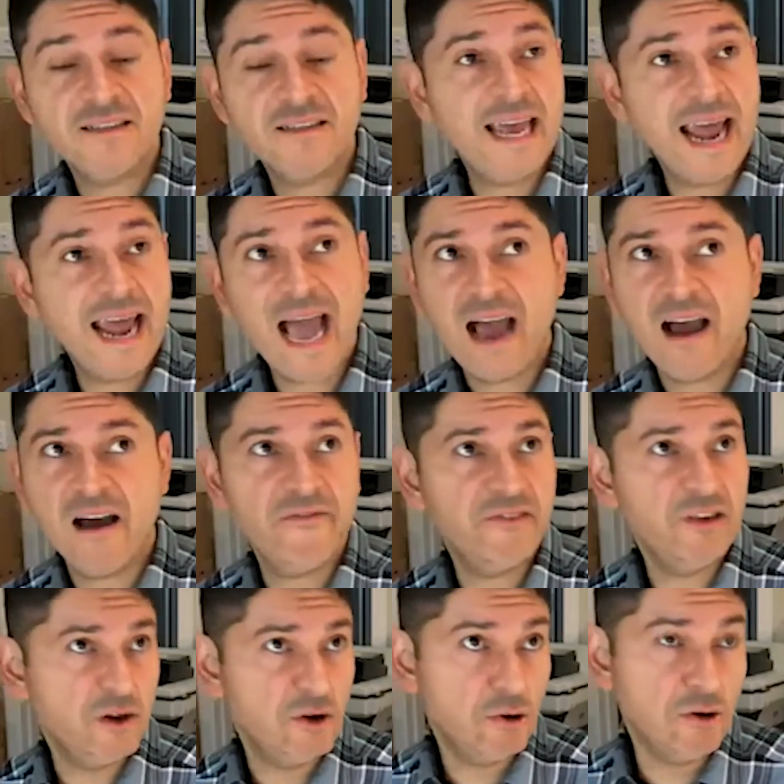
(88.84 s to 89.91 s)
that have
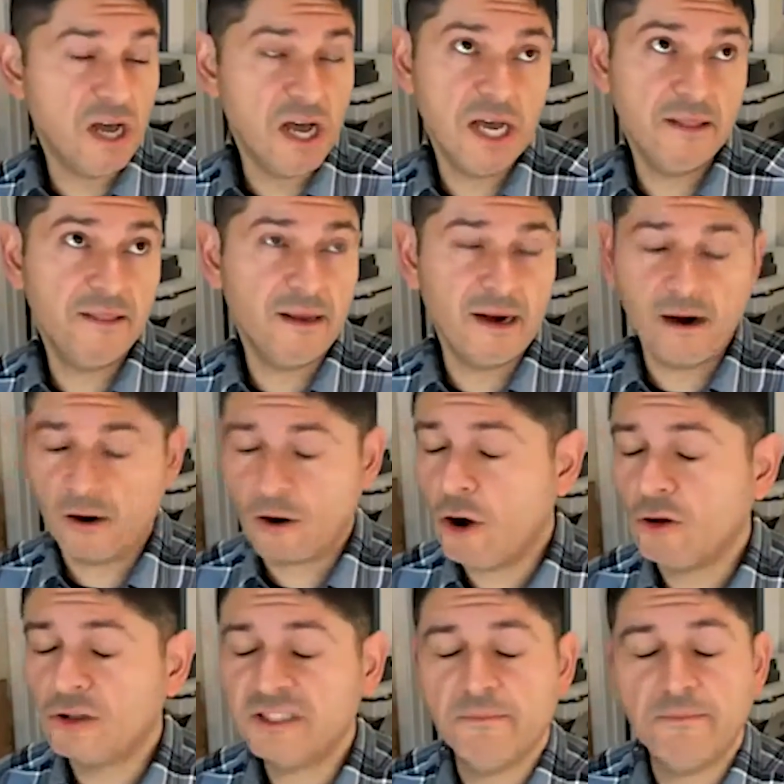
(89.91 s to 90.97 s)
that are
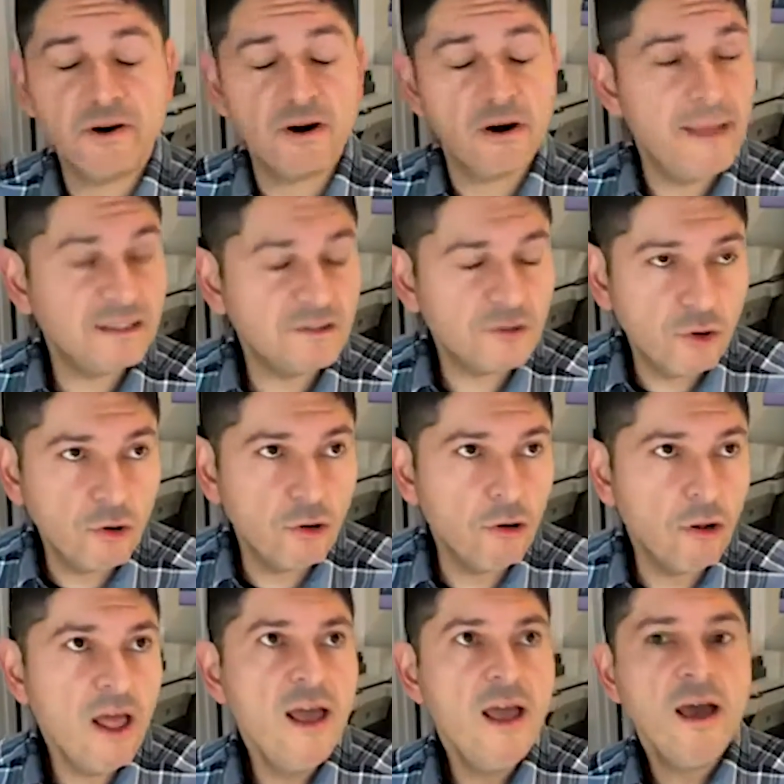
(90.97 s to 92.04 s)
called
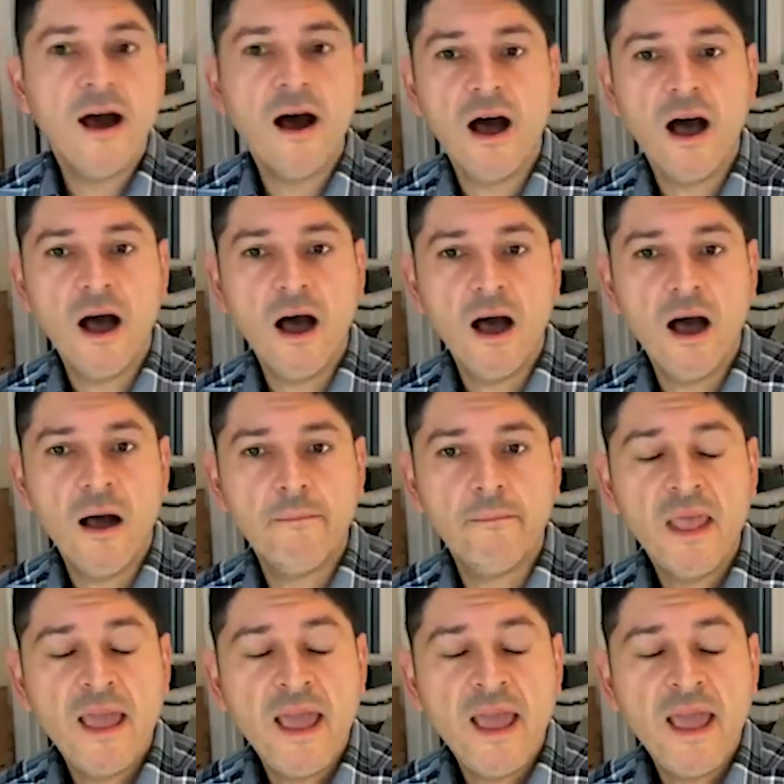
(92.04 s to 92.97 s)
temperamental, and